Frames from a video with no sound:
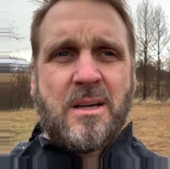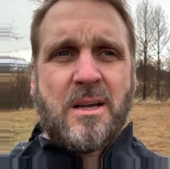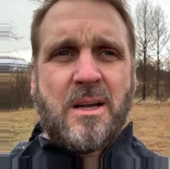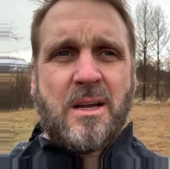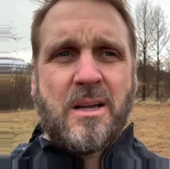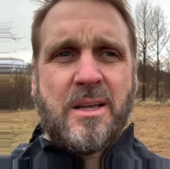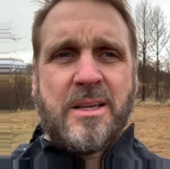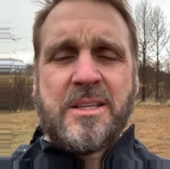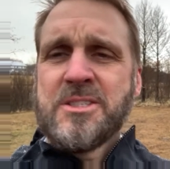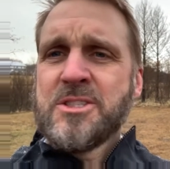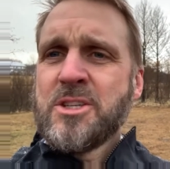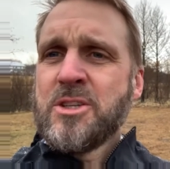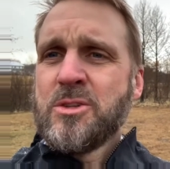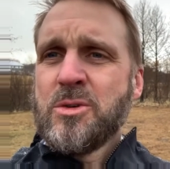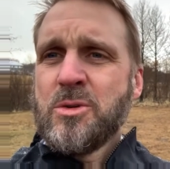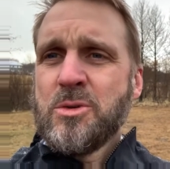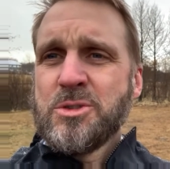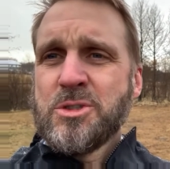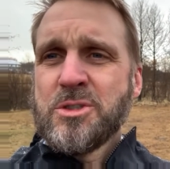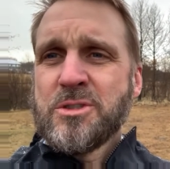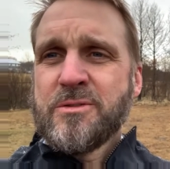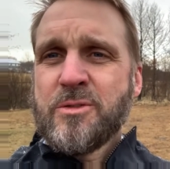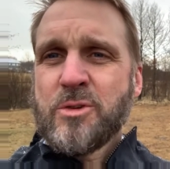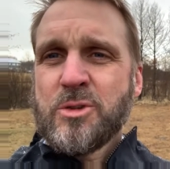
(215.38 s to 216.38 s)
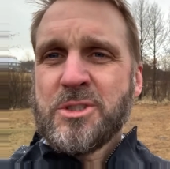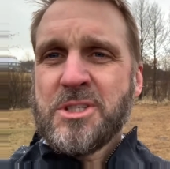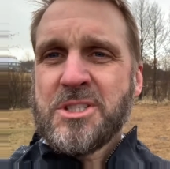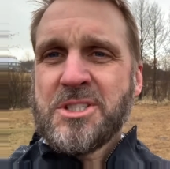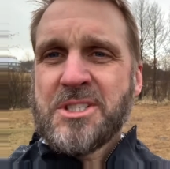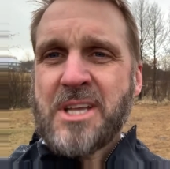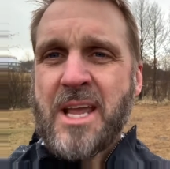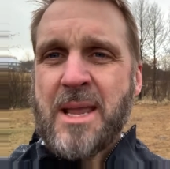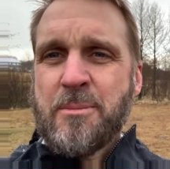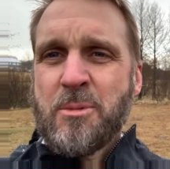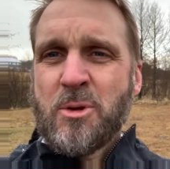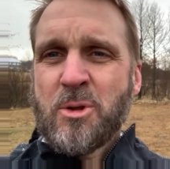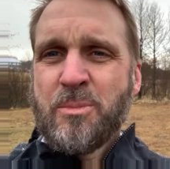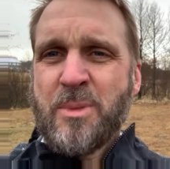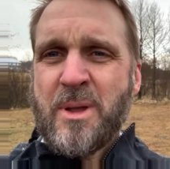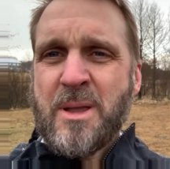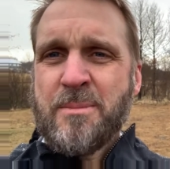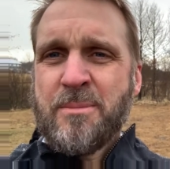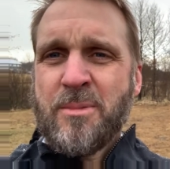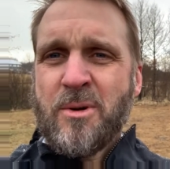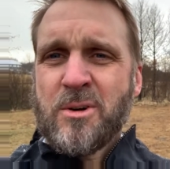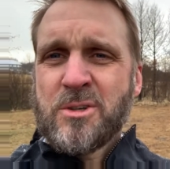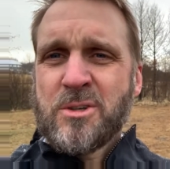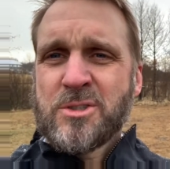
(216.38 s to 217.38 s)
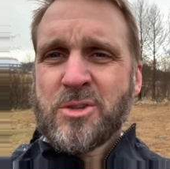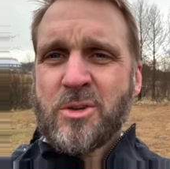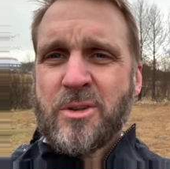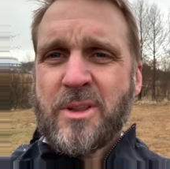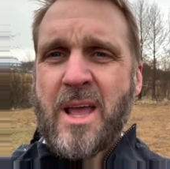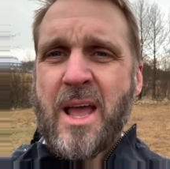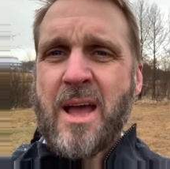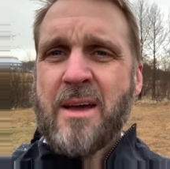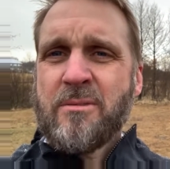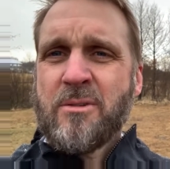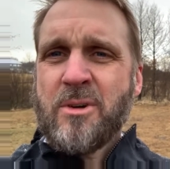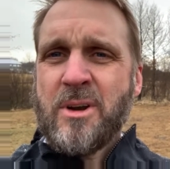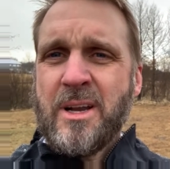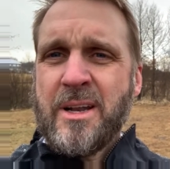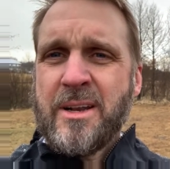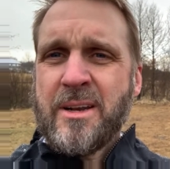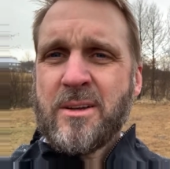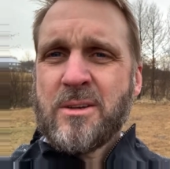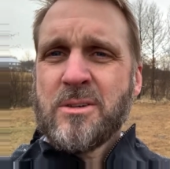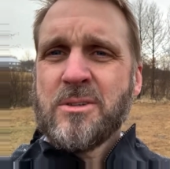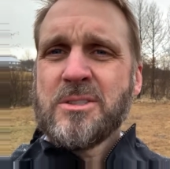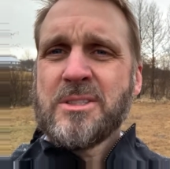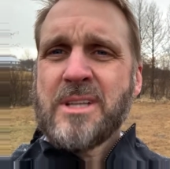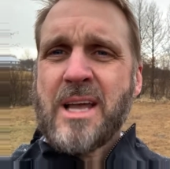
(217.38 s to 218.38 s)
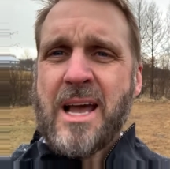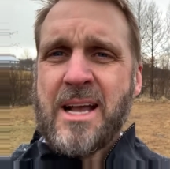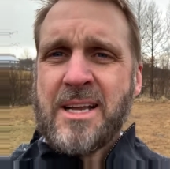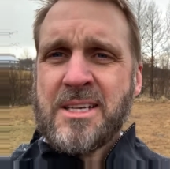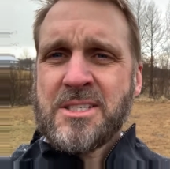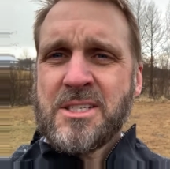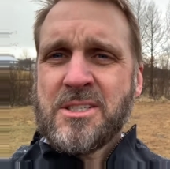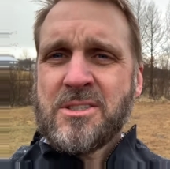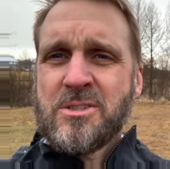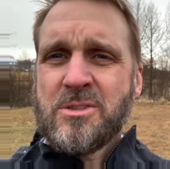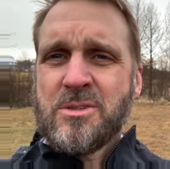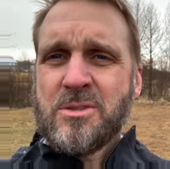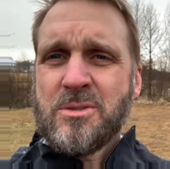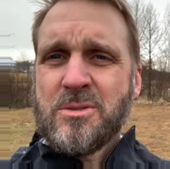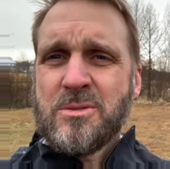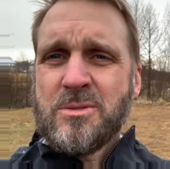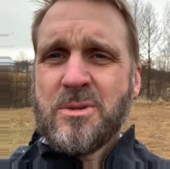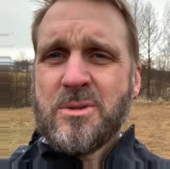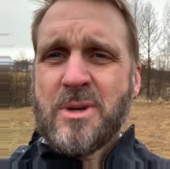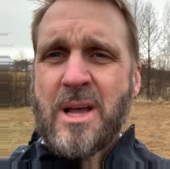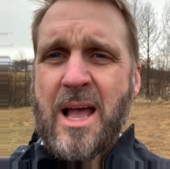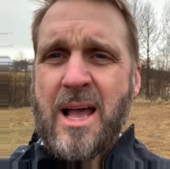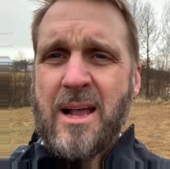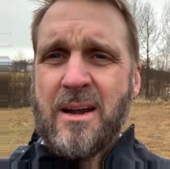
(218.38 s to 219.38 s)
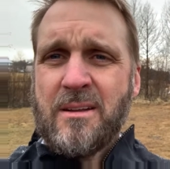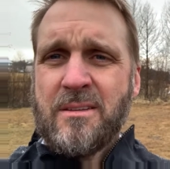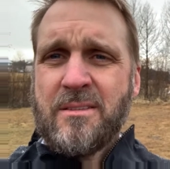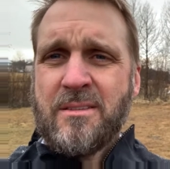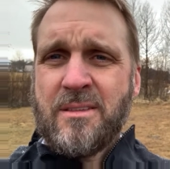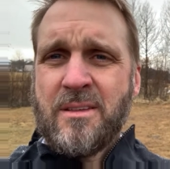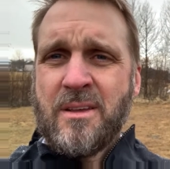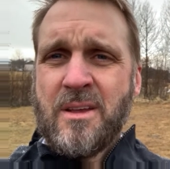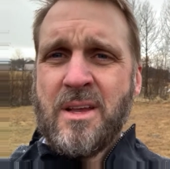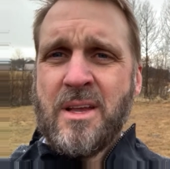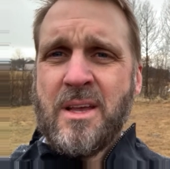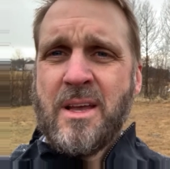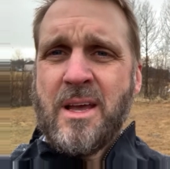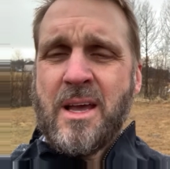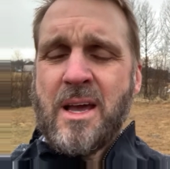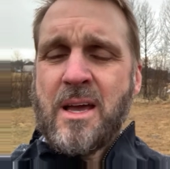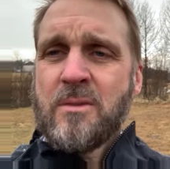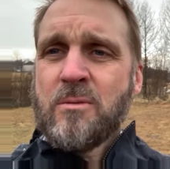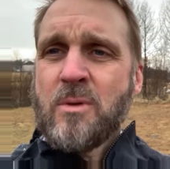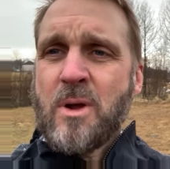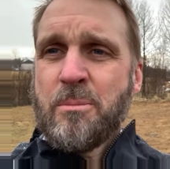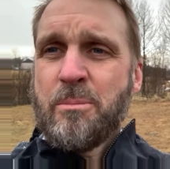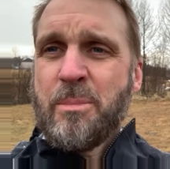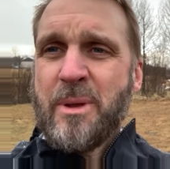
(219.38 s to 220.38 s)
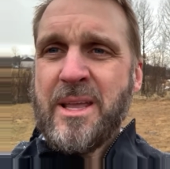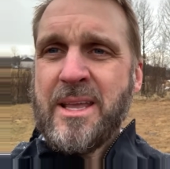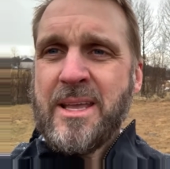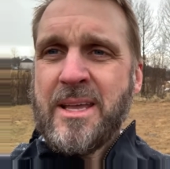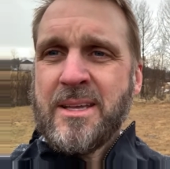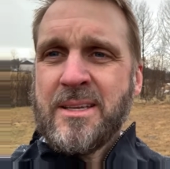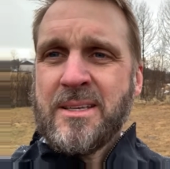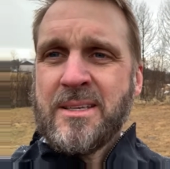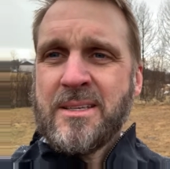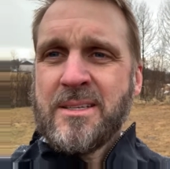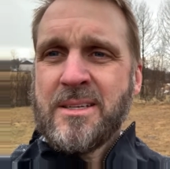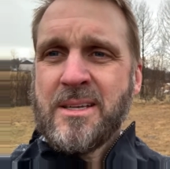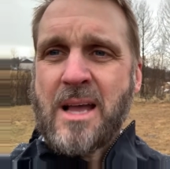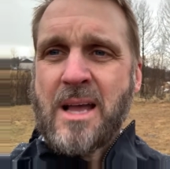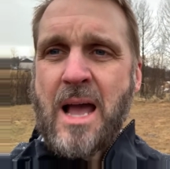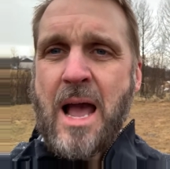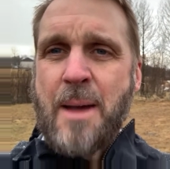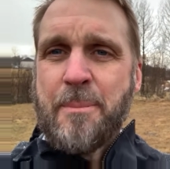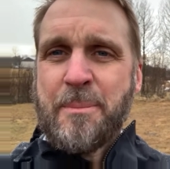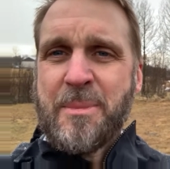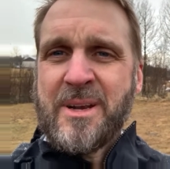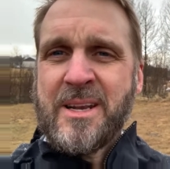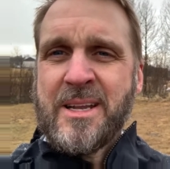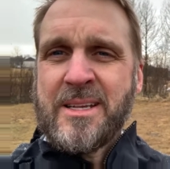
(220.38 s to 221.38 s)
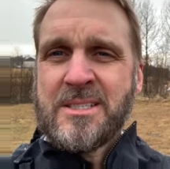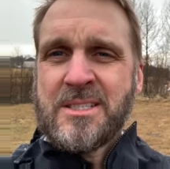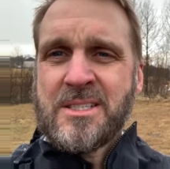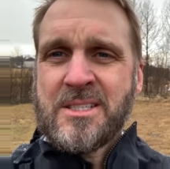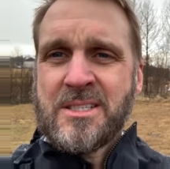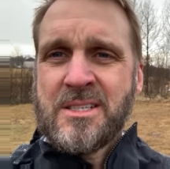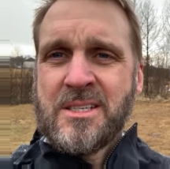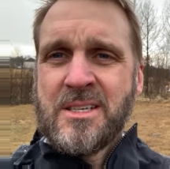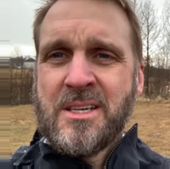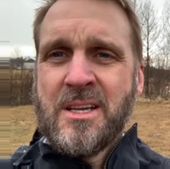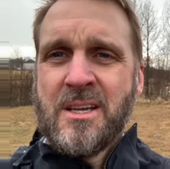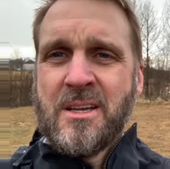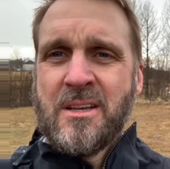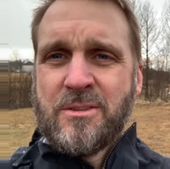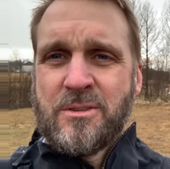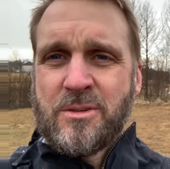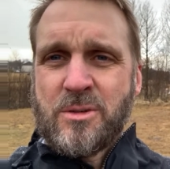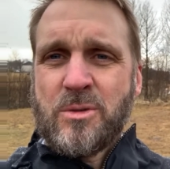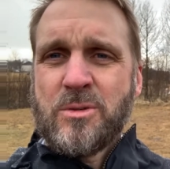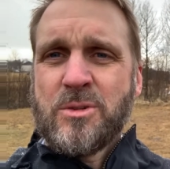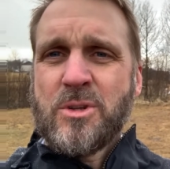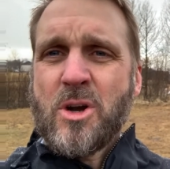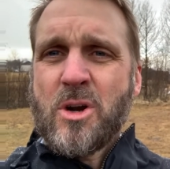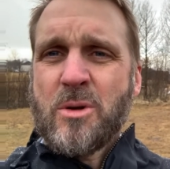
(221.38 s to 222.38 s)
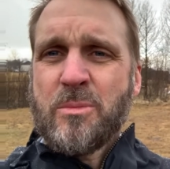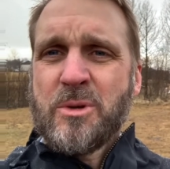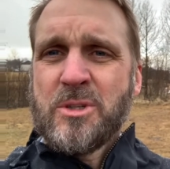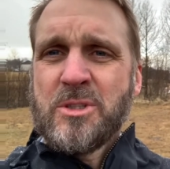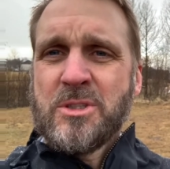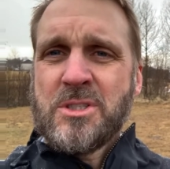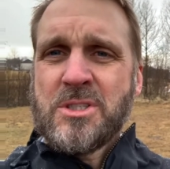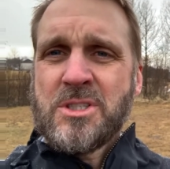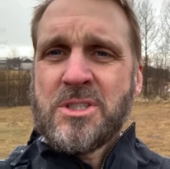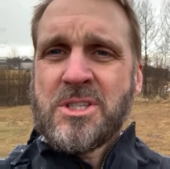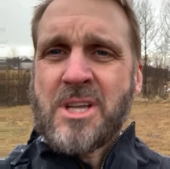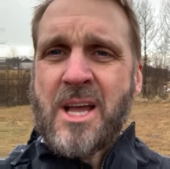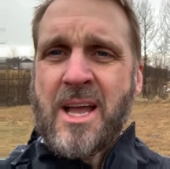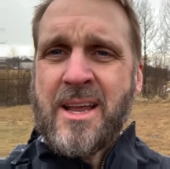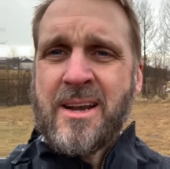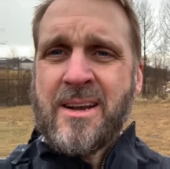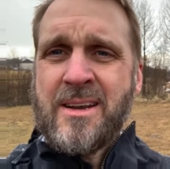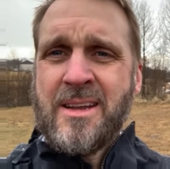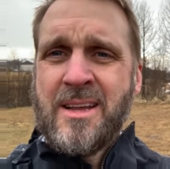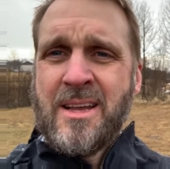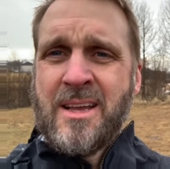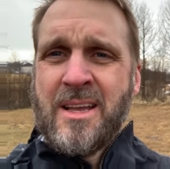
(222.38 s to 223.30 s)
institutions for disabled people, so they have really good access to health and well-being, happiness through the urban design.